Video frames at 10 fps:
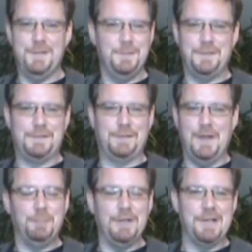He was a
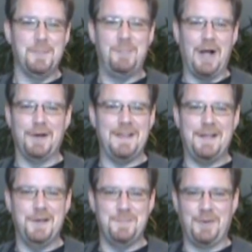slippery little bugger.
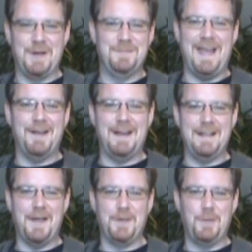They couldn't bring him down
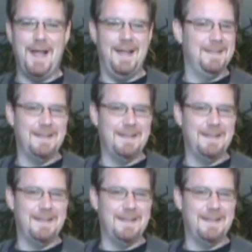any other way,